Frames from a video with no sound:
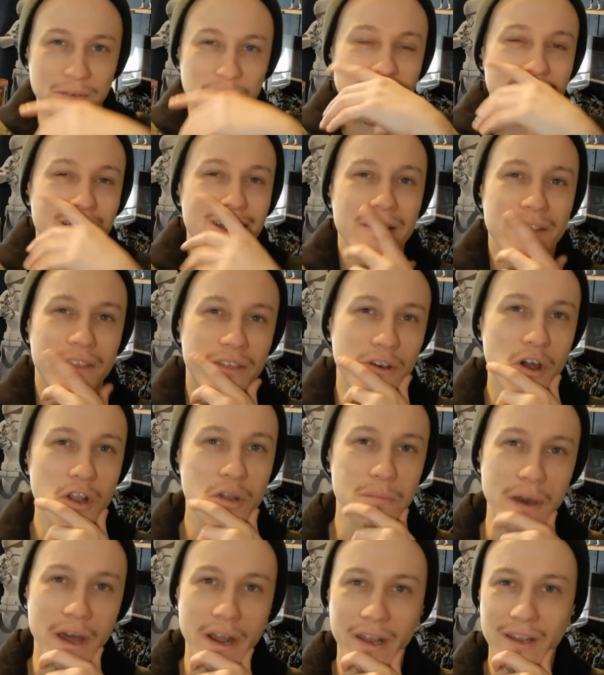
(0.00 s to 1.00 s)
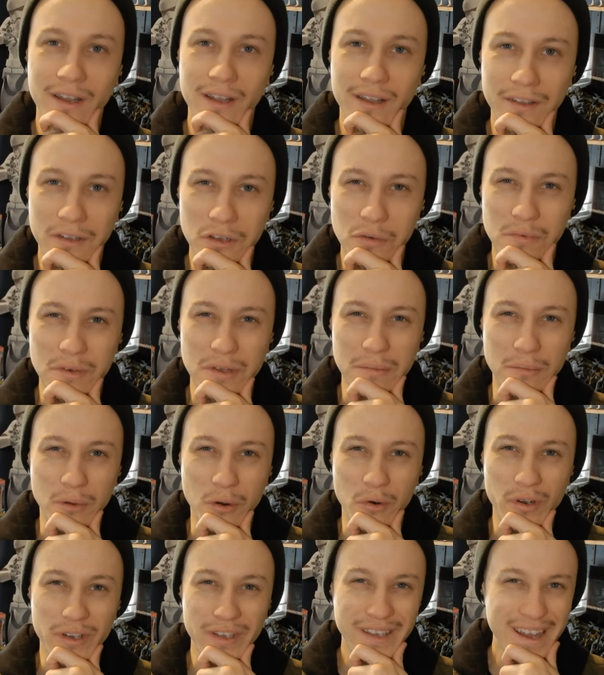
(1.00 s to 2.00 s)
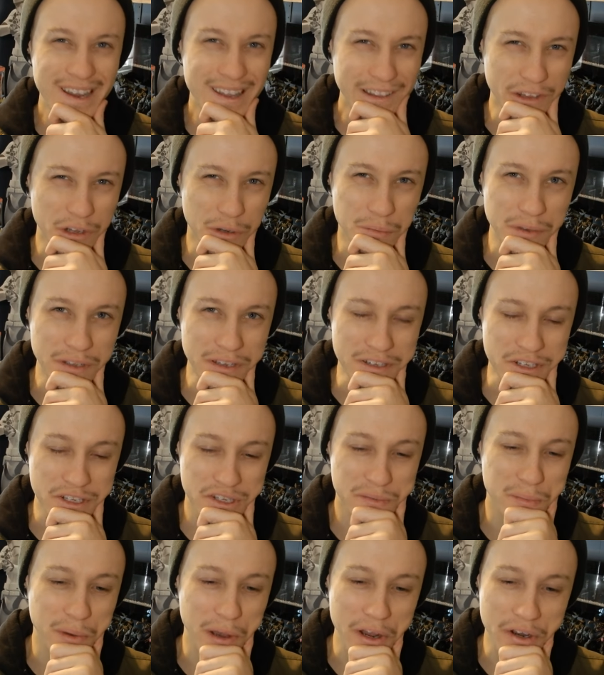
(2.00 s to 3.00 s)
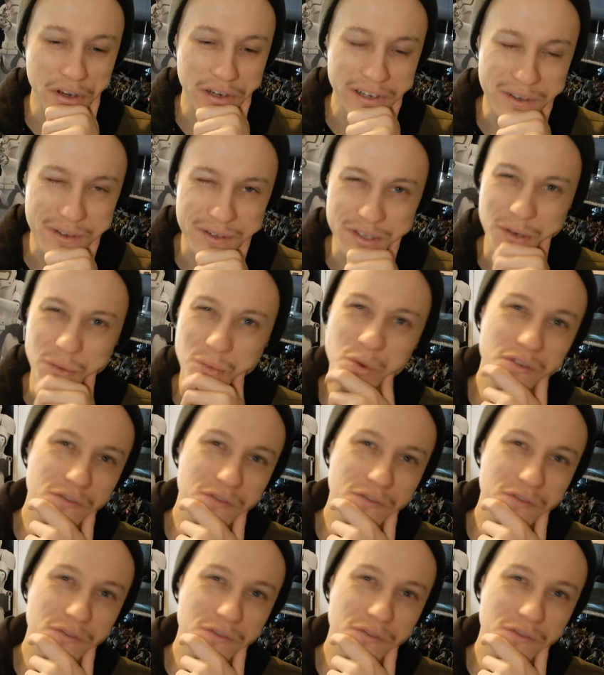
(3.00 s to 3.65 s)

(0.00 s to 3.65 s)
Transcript: I kind of thought about it a little bit more and got a little bit inspired, and I was like,